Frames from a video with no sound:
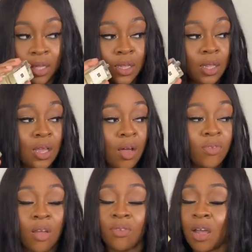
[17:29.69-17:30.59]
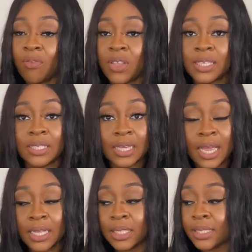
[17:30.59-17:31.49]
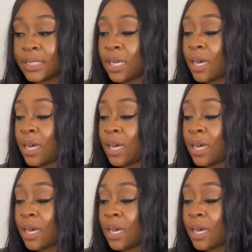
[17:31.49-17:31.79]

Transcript: Love, love, love the scent.